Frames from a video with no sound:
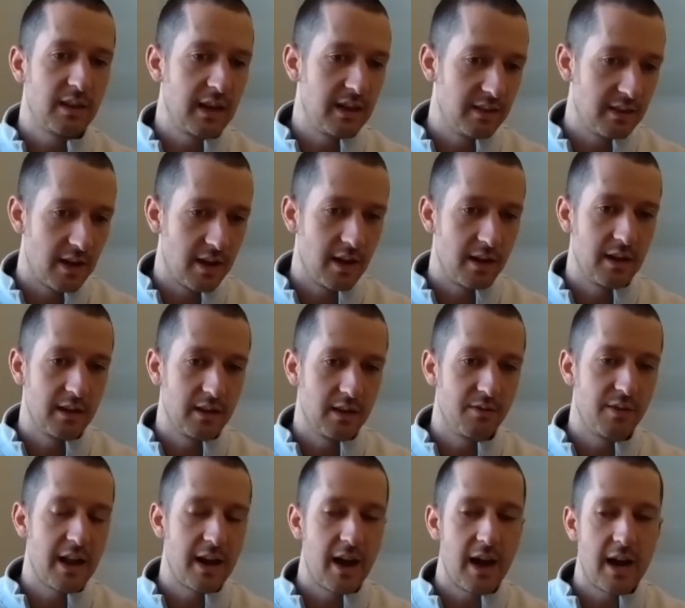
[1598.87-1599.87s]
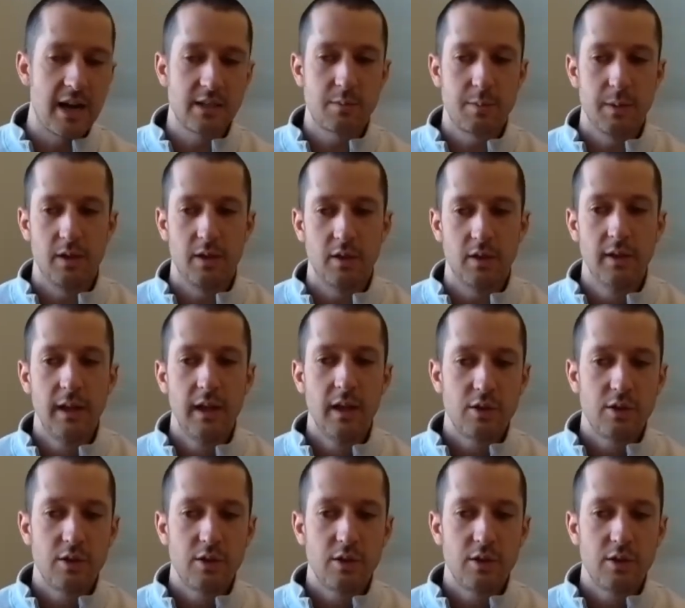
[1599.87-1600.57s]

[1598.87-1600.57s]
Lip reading: in the vet hospital